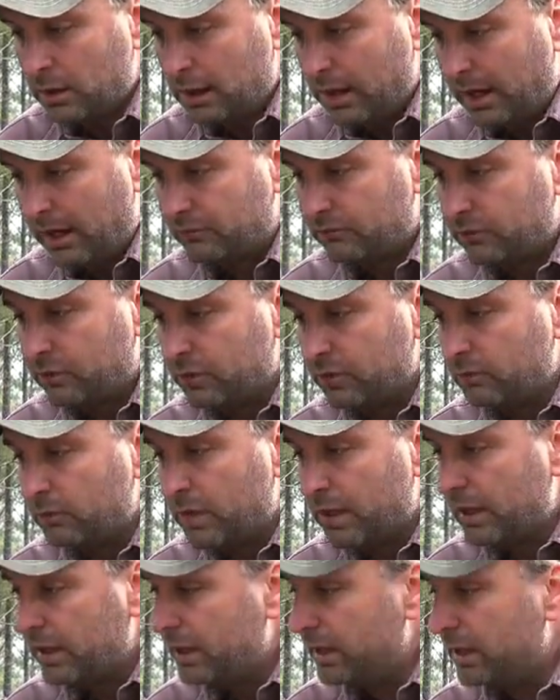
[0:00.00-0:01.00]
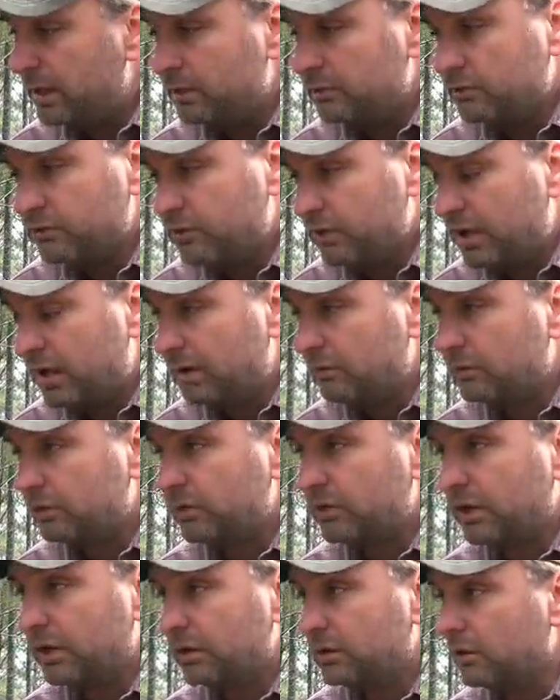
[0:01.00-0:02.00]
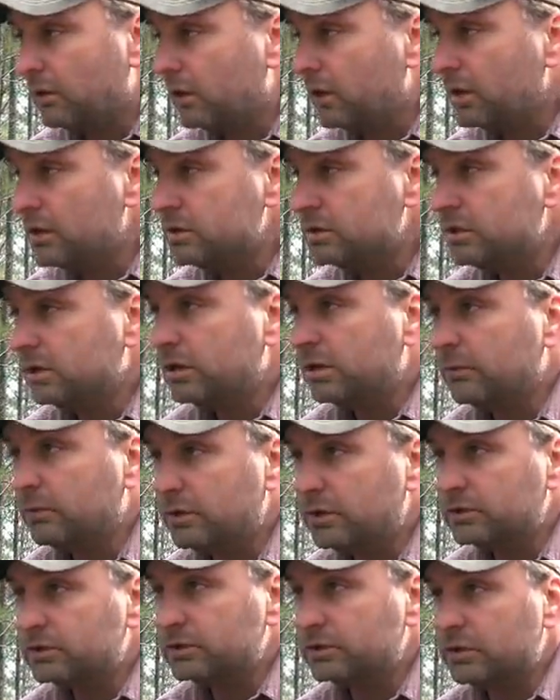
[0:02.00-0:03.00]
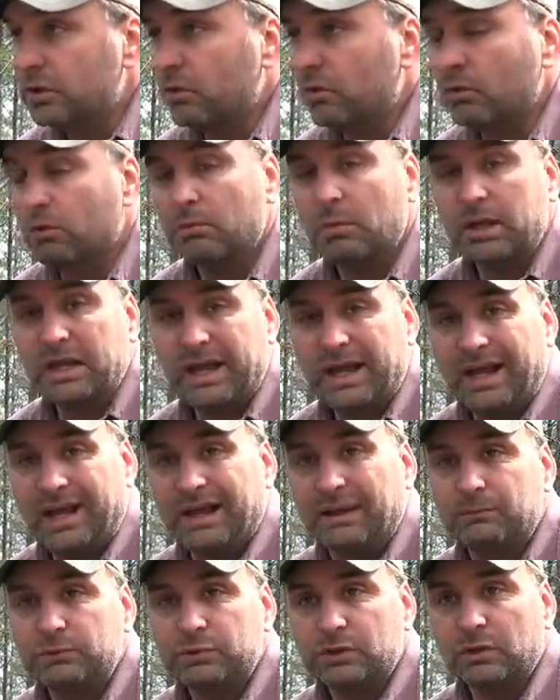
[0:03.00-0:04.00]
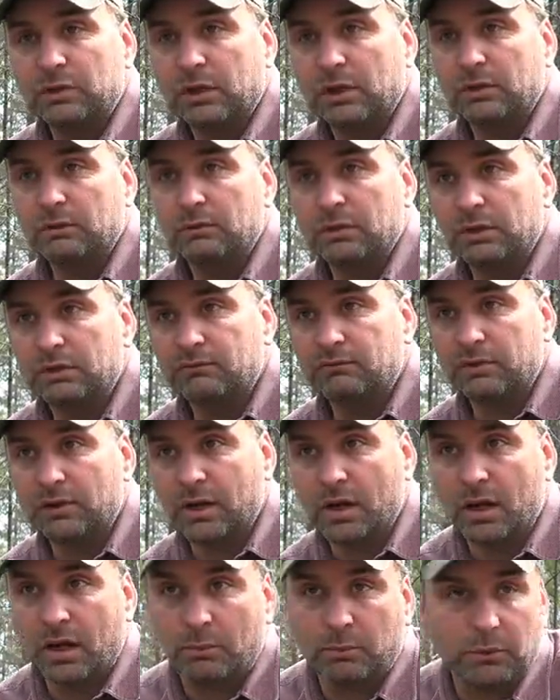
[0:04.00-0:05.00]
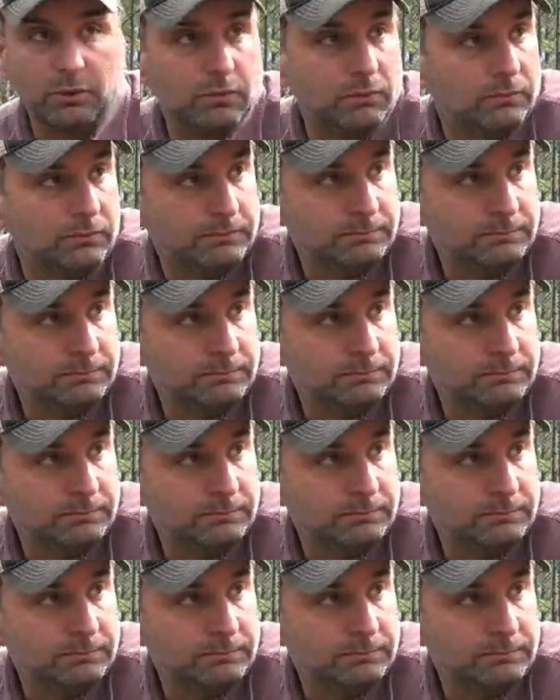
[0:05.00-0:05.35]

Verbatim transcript: After it rains, everything greens up. This is going to be absolutely phenomenal.